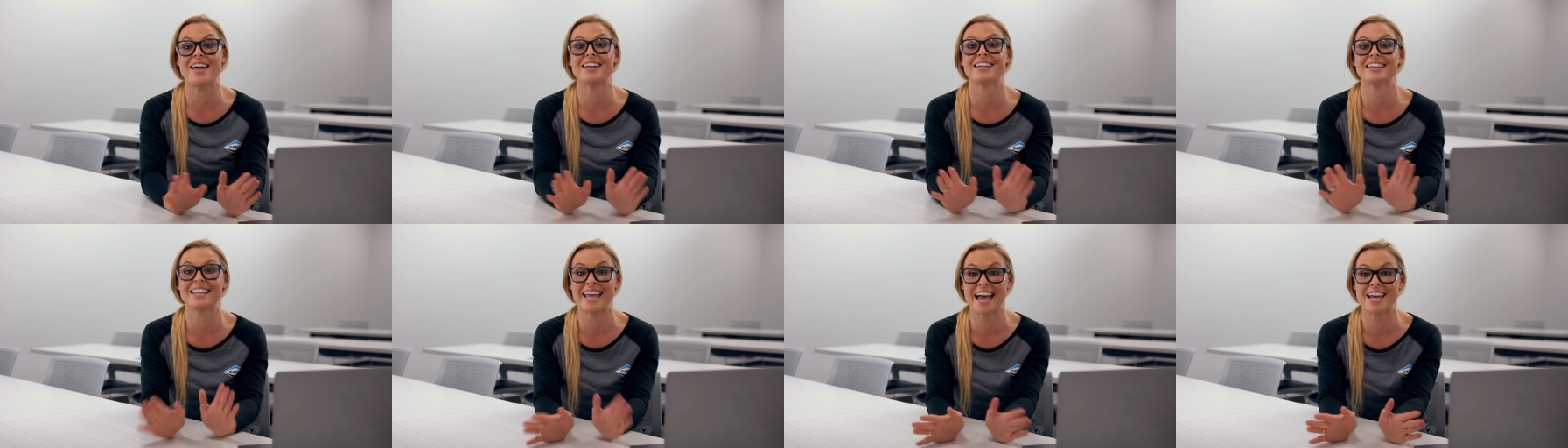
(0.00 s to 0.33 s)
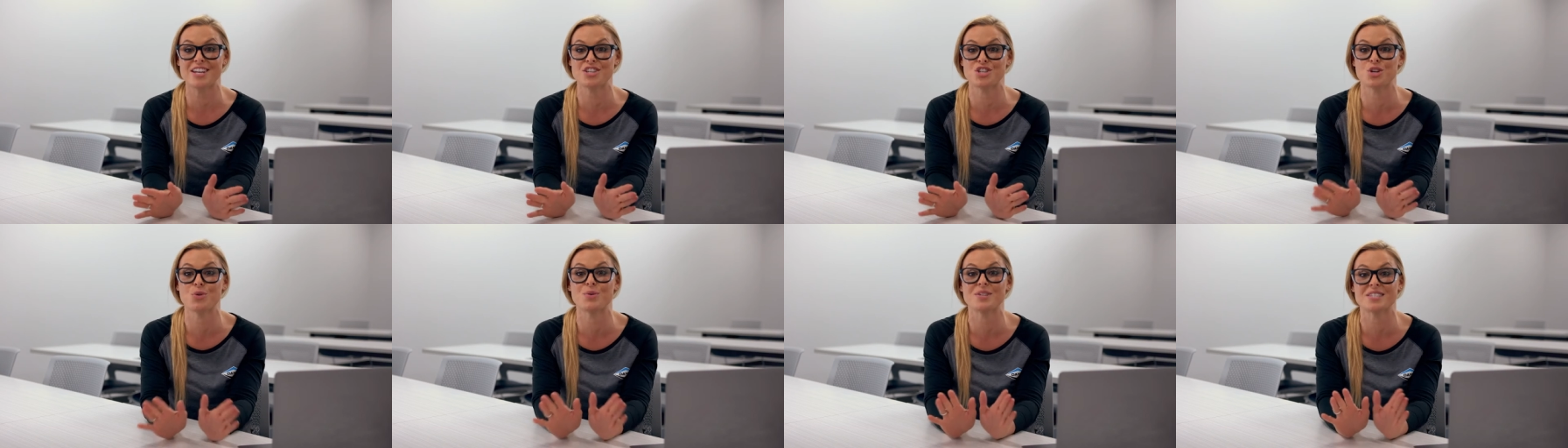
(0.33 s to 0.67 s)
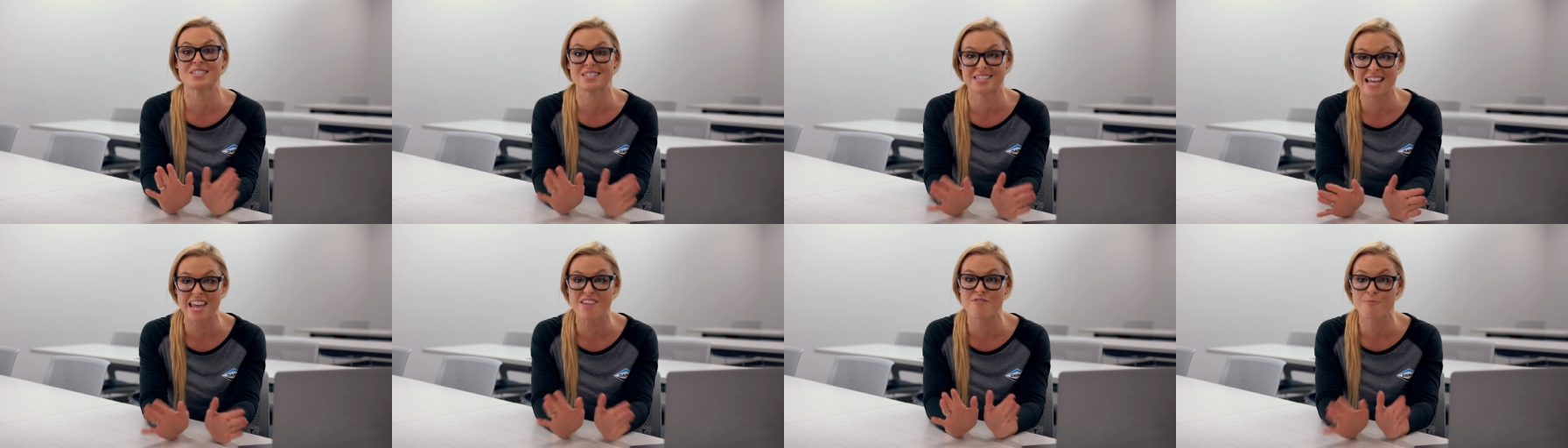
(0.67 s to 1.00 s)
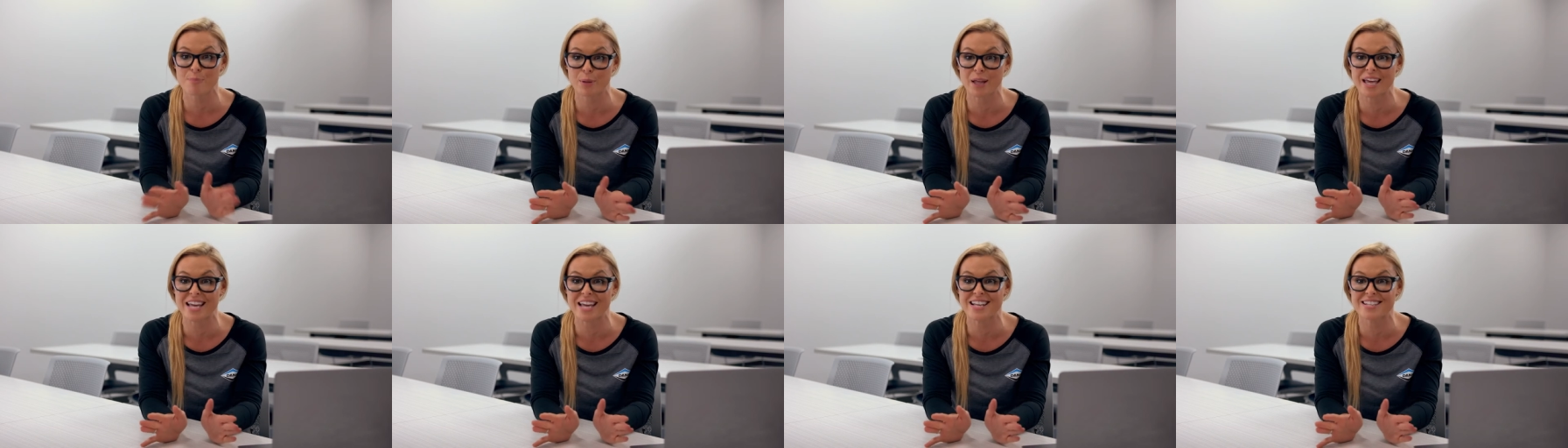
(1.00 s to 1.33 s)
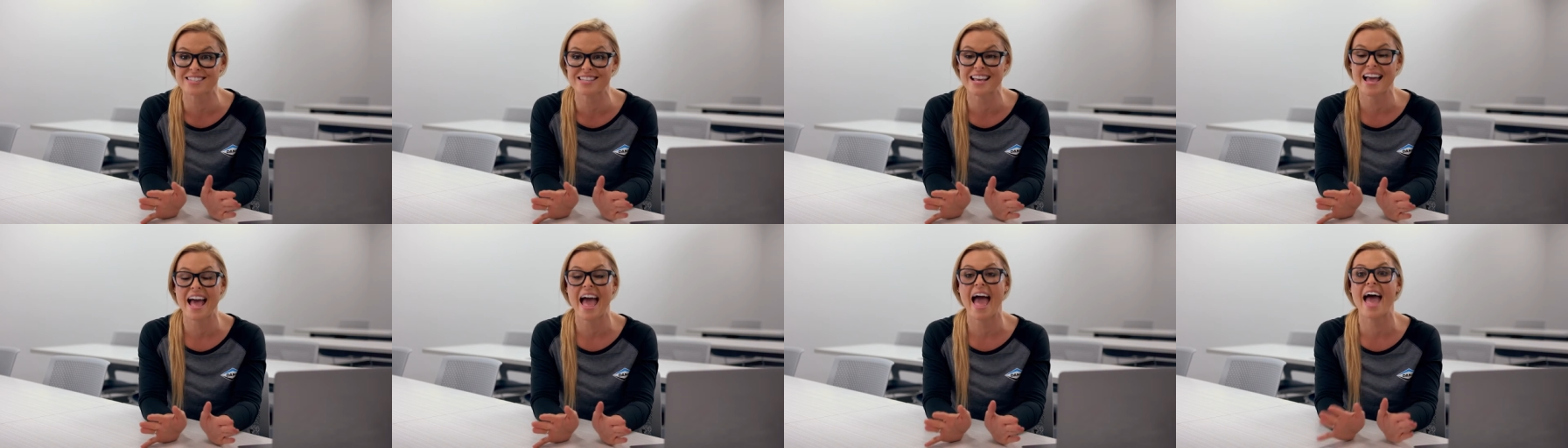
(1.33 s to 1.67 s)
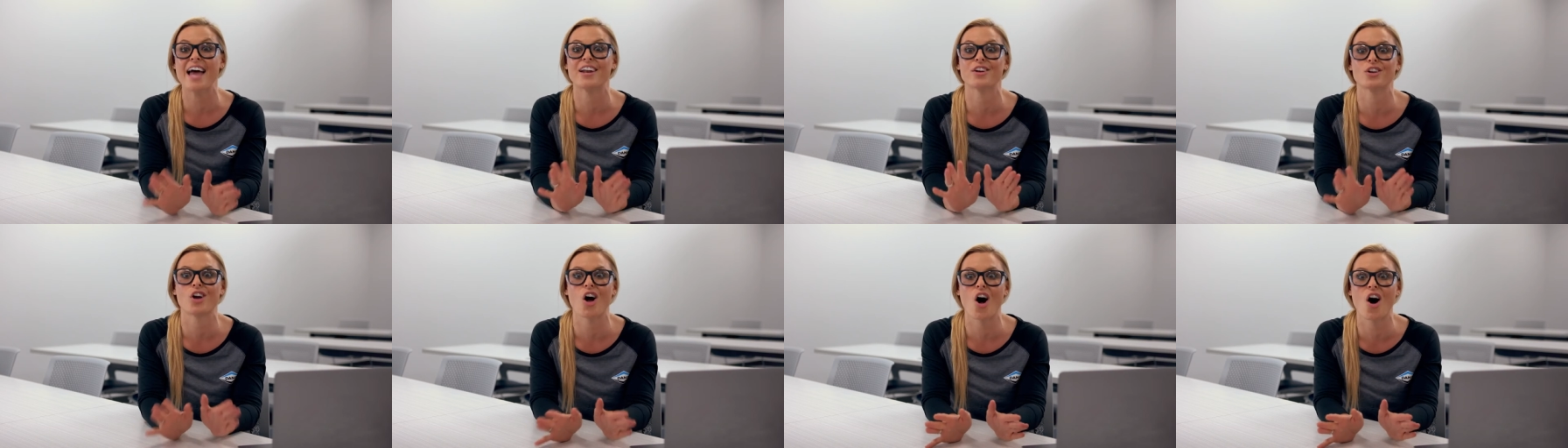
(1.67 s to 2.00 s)
and get to a safe place
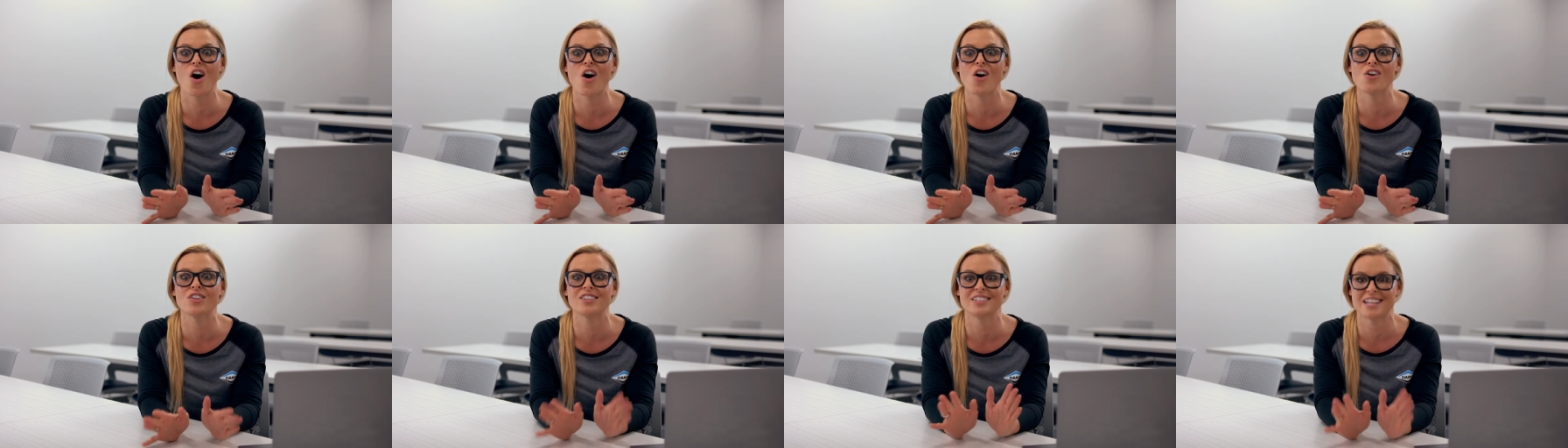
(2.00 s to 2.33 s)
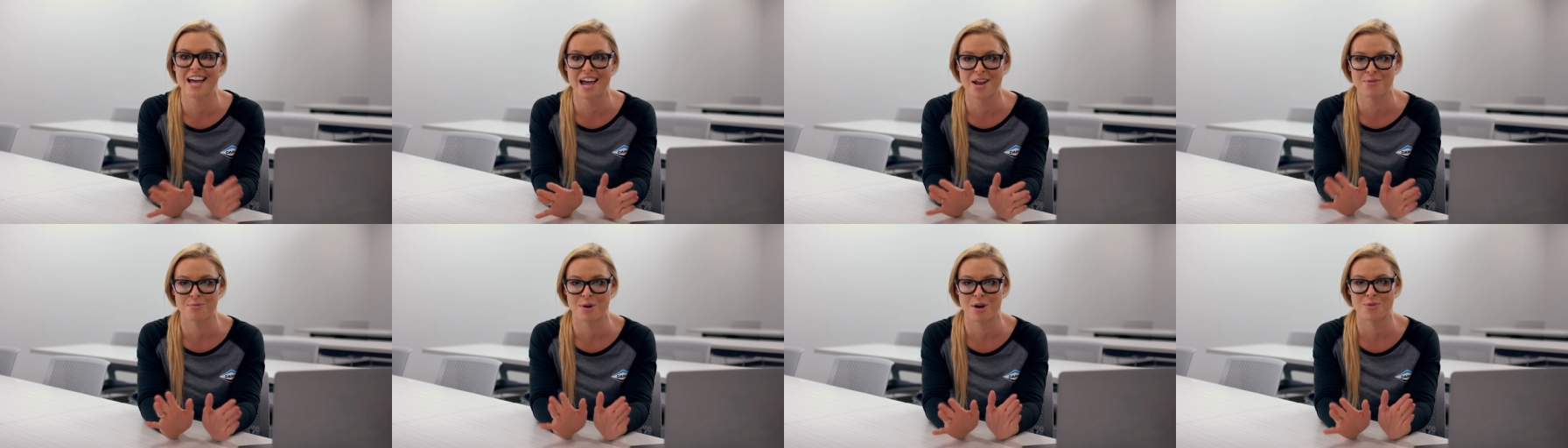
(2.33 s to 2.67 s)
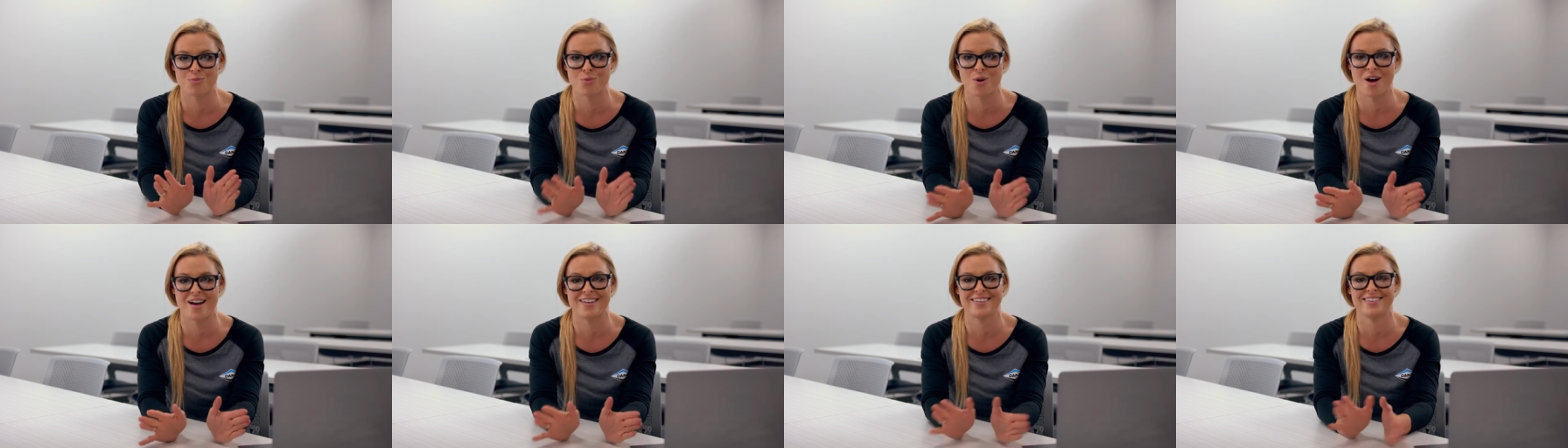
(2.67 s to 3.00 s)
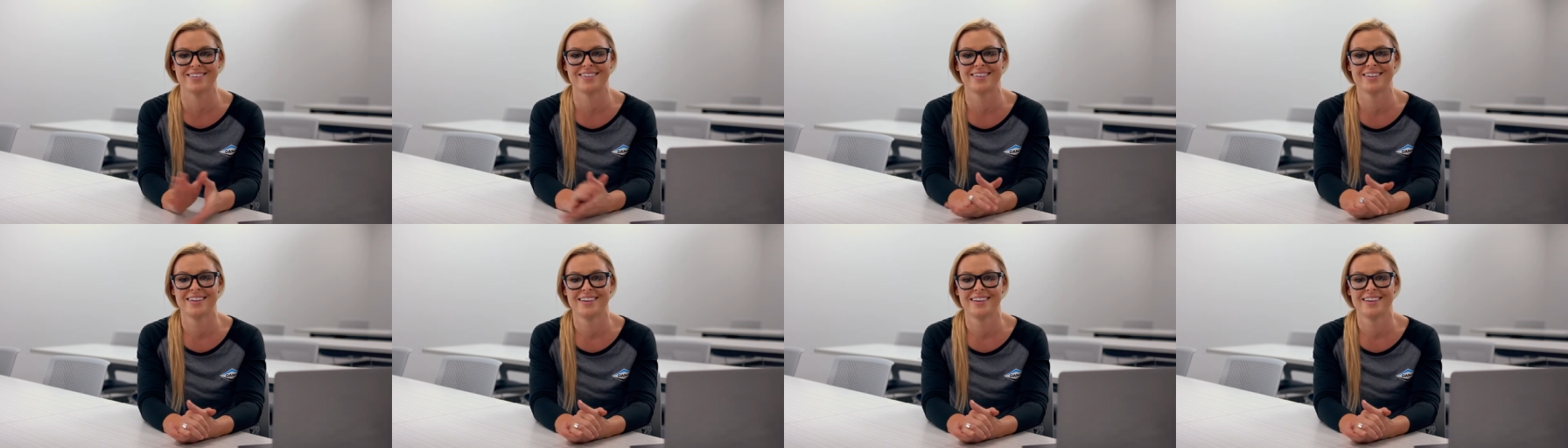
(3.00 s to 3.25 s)
and call 911.